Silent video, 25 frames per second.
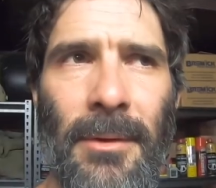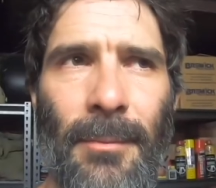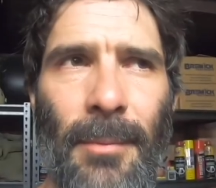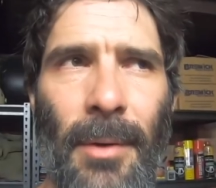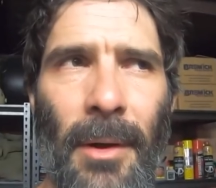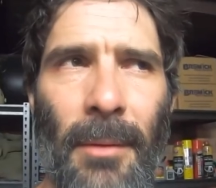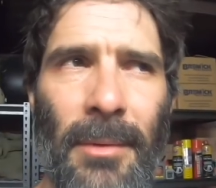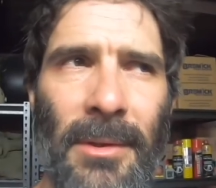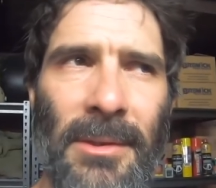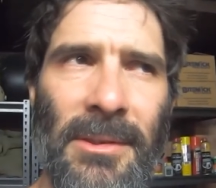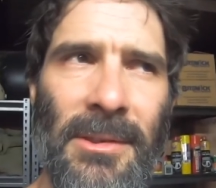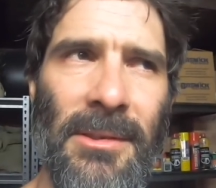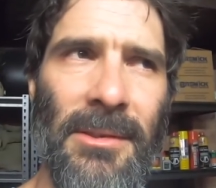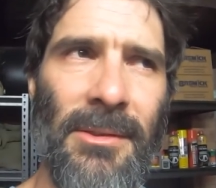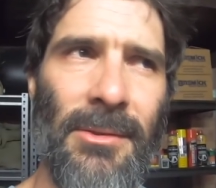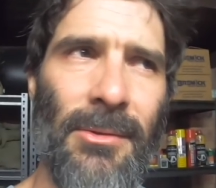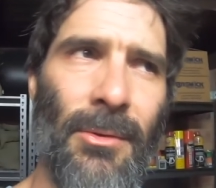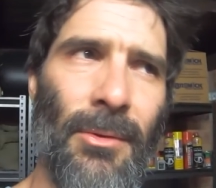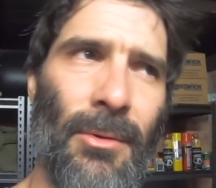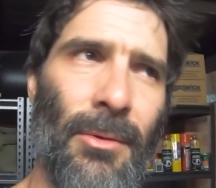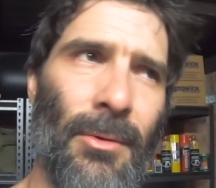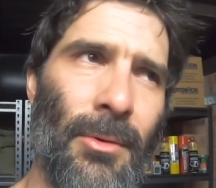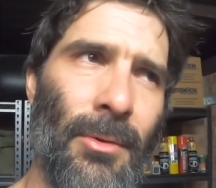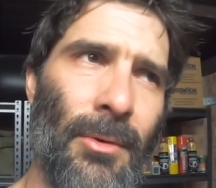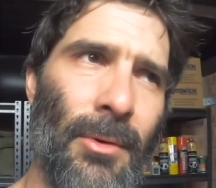You probably
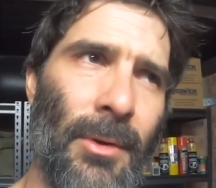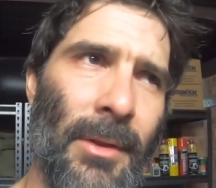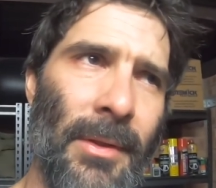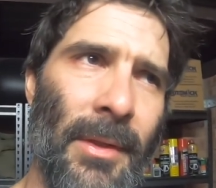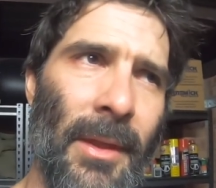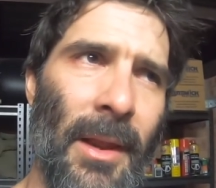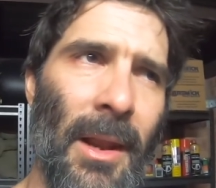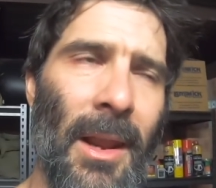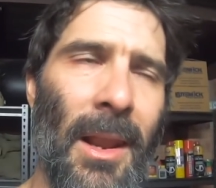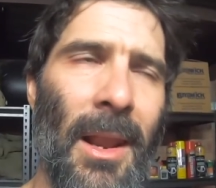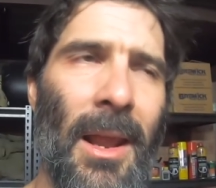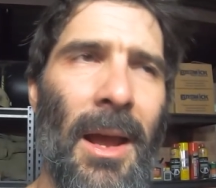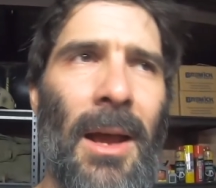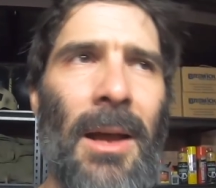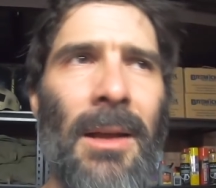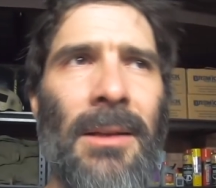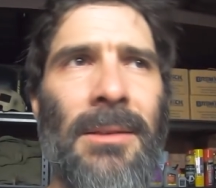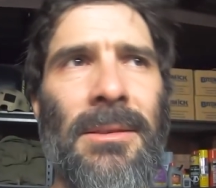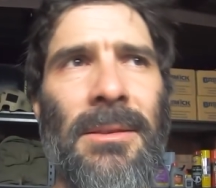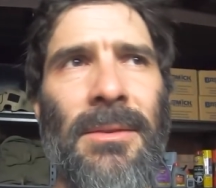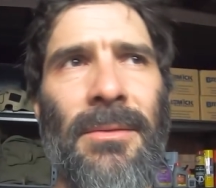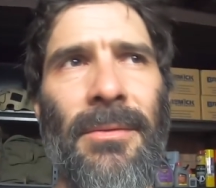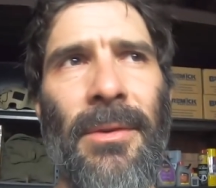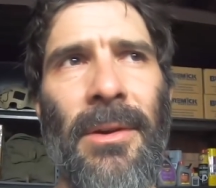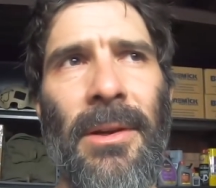saw in the
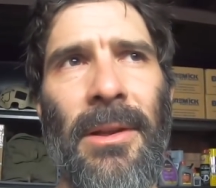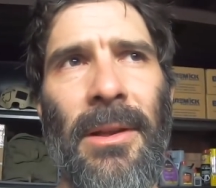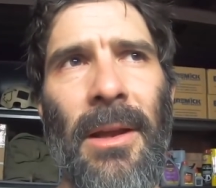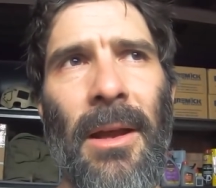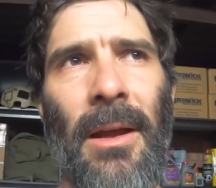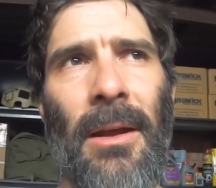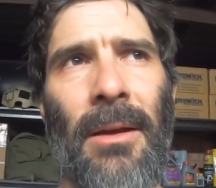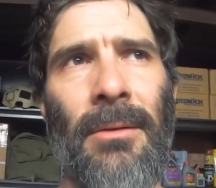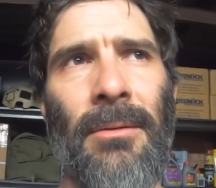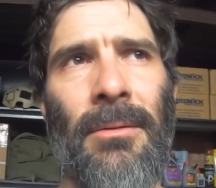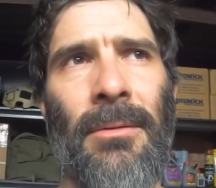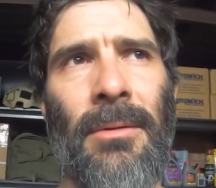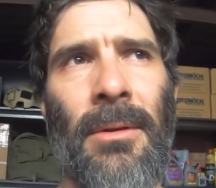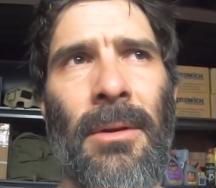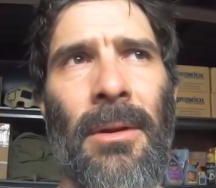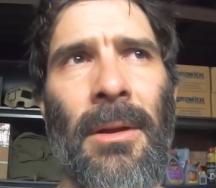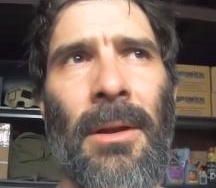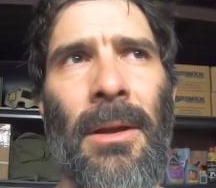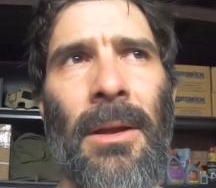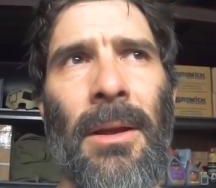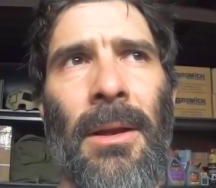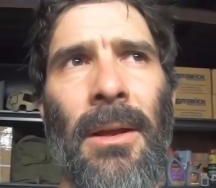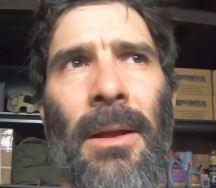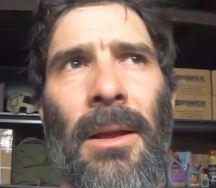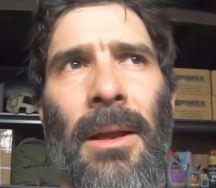last video,
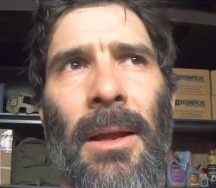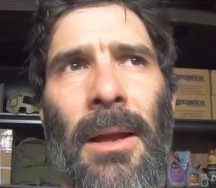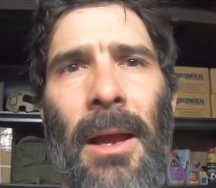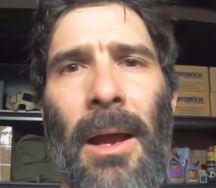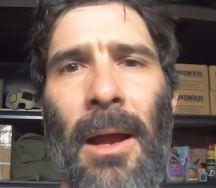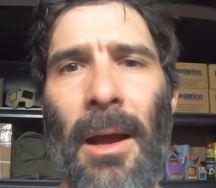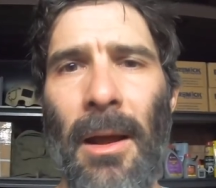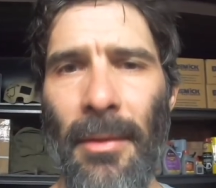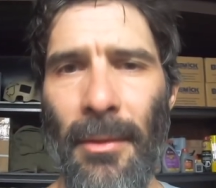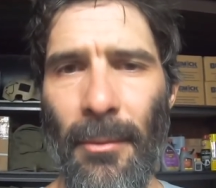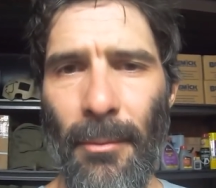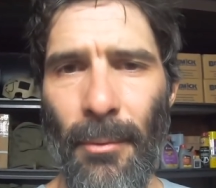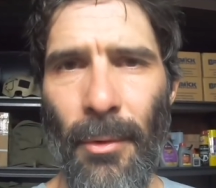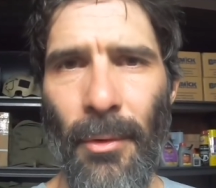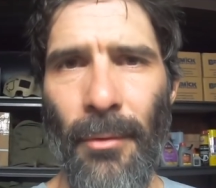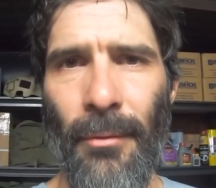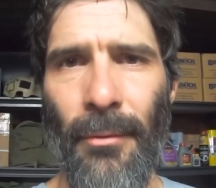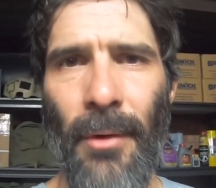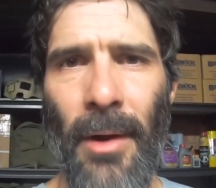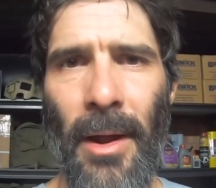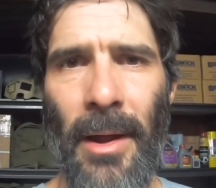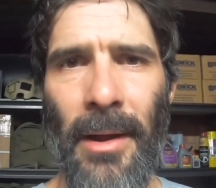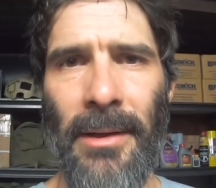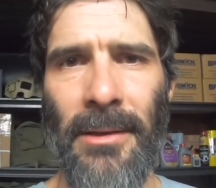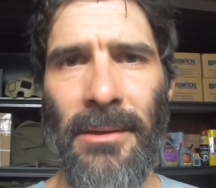the
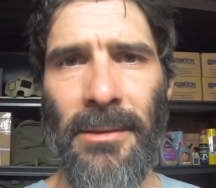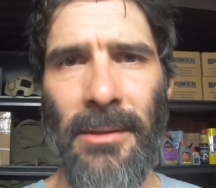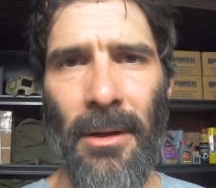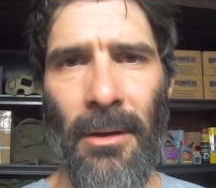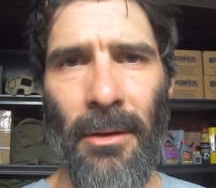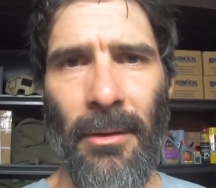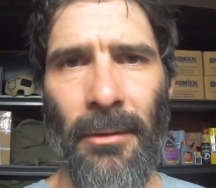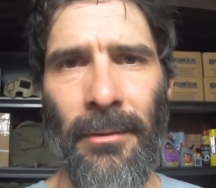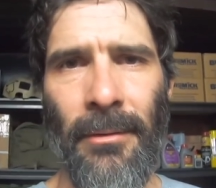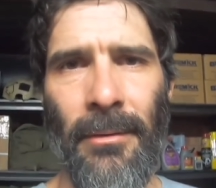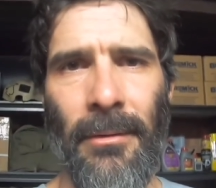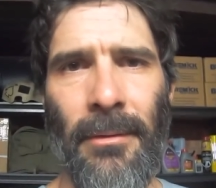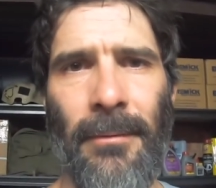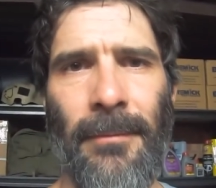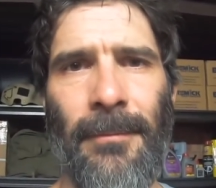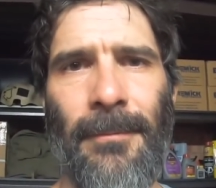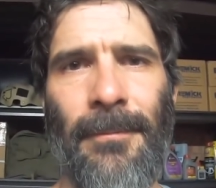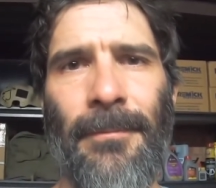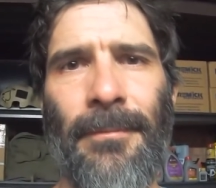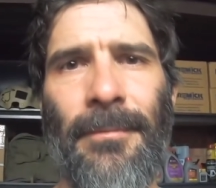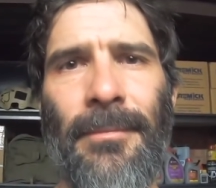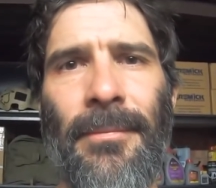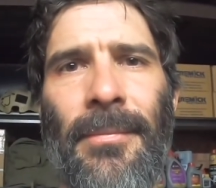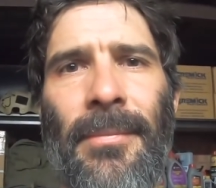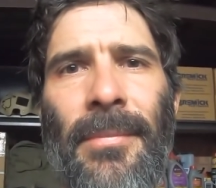roof rack is on,
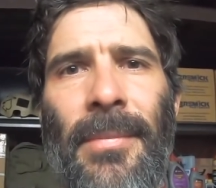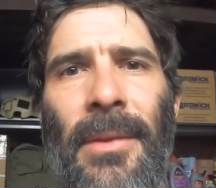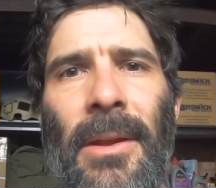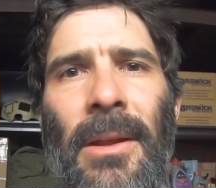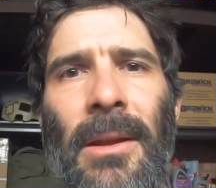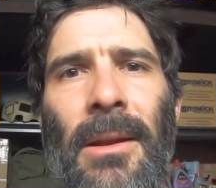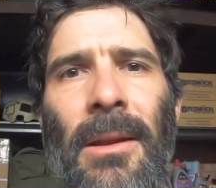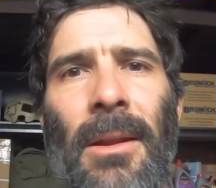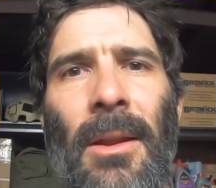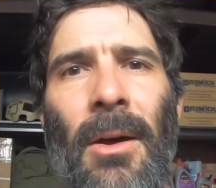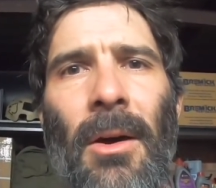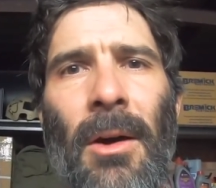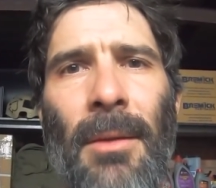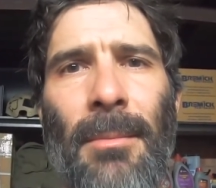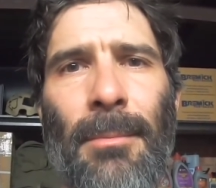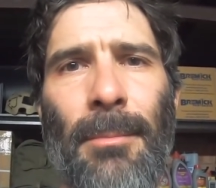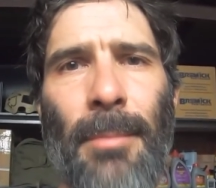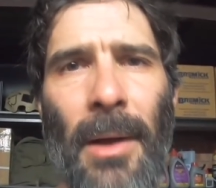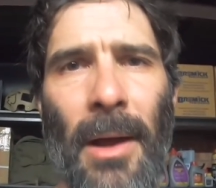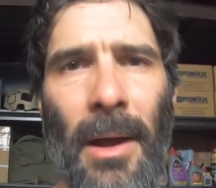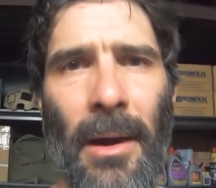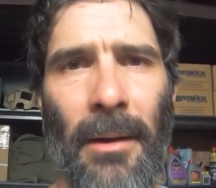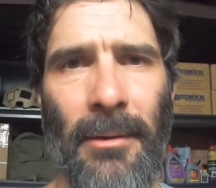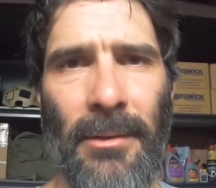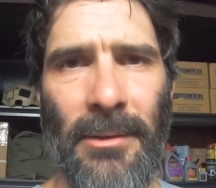the light
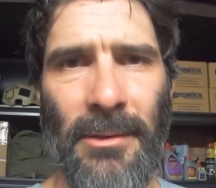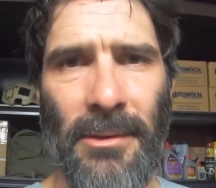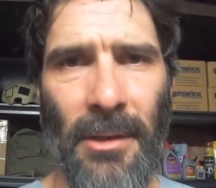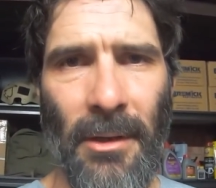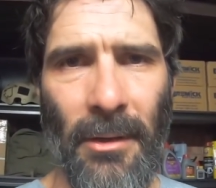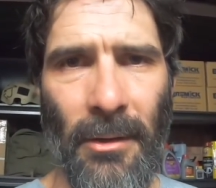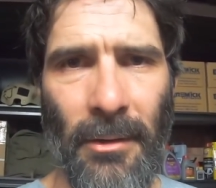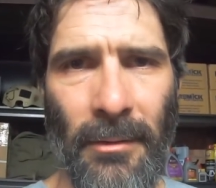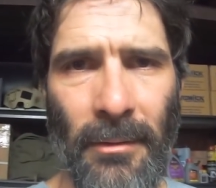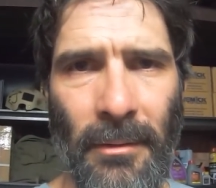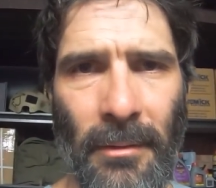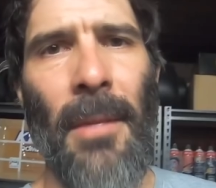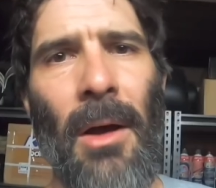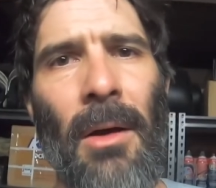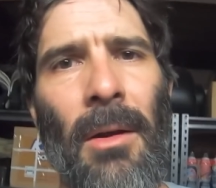bar is on.